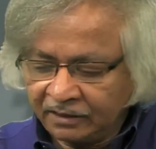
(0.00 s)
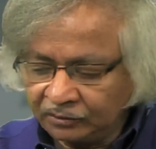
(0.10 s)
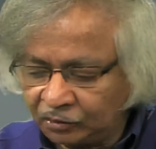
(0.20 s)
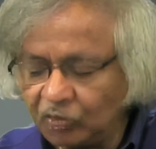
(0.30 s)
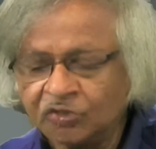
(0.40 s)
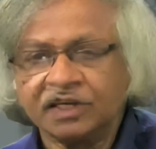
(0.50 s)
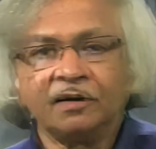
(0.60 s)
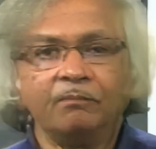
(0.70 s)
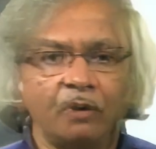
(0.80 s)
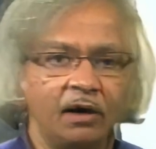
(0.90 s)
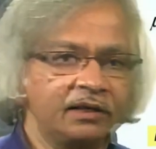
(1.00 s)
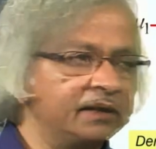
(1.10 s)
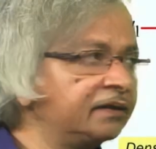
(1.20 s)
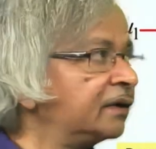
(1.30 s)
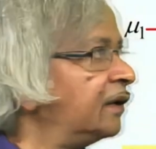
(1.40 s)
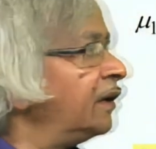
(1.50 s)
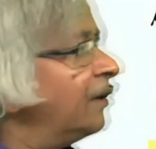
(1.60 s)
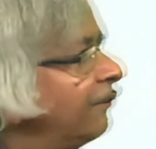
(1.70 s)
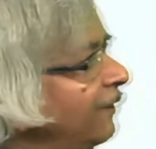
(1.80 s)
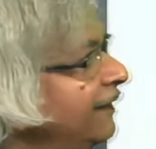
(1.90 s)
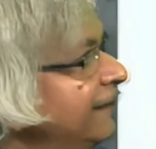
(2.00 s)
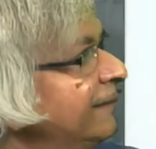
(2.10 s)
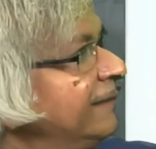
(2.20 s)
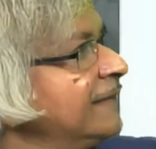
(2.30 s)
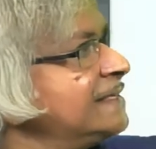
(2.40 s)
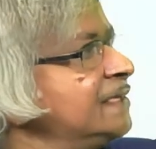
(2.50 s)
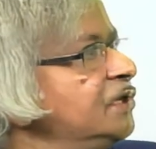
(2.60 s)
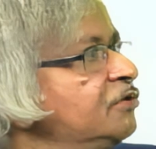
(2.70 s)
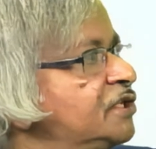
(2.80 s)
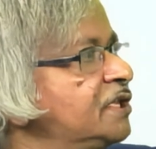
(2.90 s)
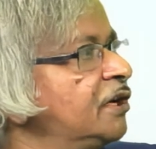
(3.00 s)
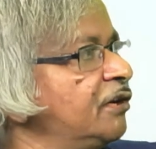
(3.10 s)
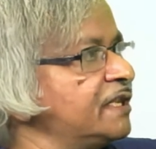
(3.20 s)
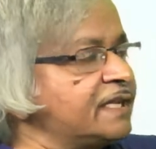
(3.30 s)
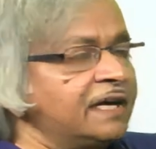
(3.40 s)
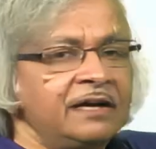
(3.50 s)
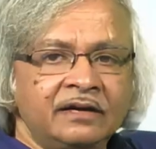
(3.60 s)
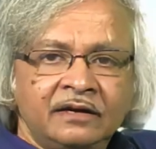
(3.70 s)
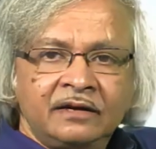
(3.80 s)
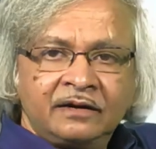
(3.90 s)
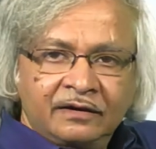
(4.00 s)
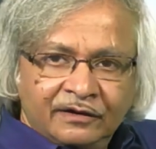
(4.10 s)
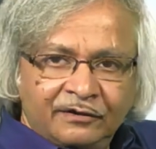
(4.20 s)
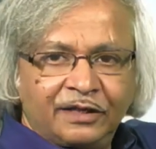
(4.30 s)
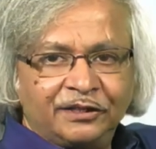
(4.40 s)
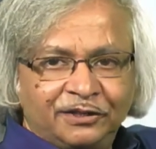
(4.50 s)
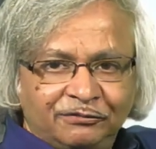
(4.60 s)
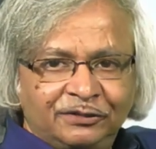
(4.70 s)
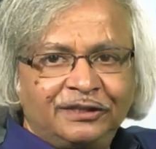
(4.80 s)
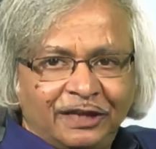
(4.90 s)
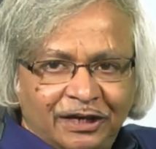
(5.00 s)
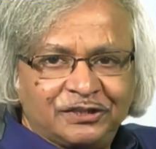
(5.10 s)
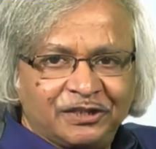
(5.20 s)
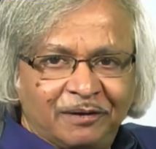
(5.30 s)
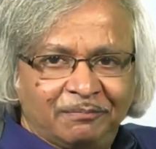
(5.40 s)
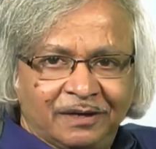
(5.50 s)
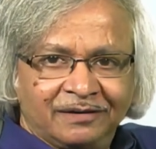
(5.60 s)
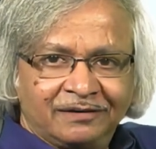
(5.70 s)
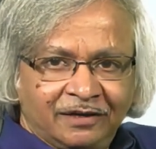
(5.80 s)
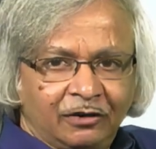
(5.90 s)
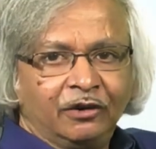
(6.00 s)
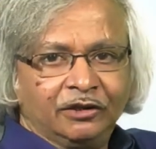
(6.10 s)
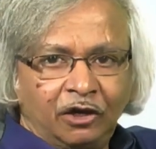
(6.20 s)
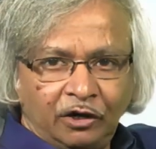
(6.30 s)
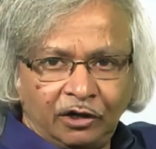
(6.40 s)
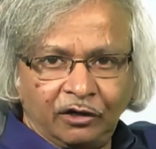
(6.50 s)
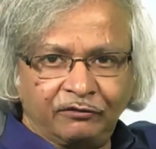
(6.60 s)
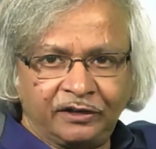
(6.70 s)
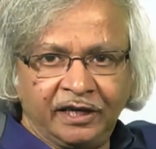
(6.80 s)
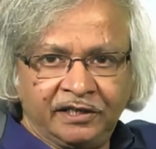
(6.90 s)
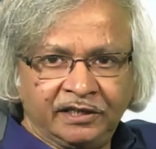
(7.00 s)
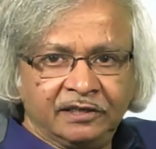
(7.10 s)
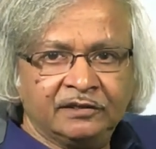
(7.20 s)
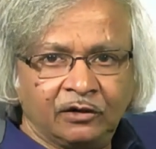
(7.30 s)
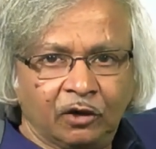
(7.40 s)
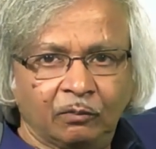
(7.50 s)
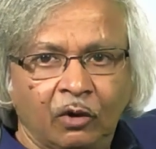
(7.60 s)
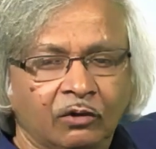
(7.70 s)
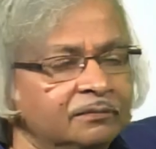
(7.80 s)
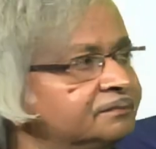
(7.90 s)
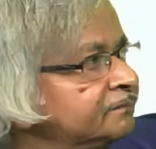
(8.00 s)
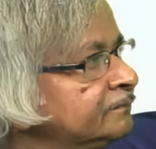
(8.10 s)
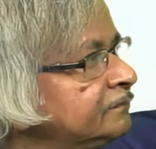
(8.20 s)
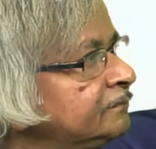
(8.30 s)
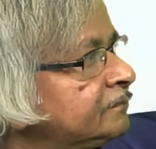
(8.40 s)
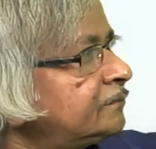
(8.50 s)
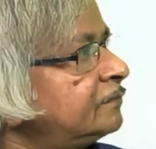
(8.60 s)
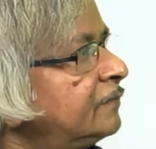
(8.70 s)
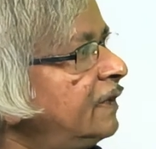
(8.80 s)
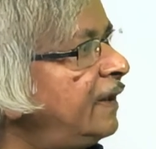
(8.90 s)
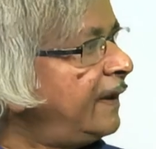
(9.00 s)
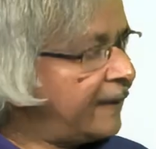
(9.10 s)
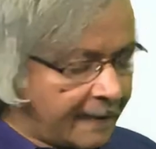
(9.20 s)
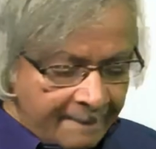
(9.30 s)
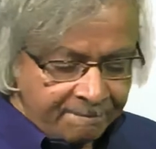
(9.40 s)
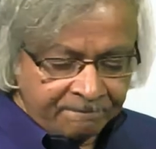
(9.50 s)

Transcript: Those are important when this U0 is a relatively large number, on the order of kT or more. Okay.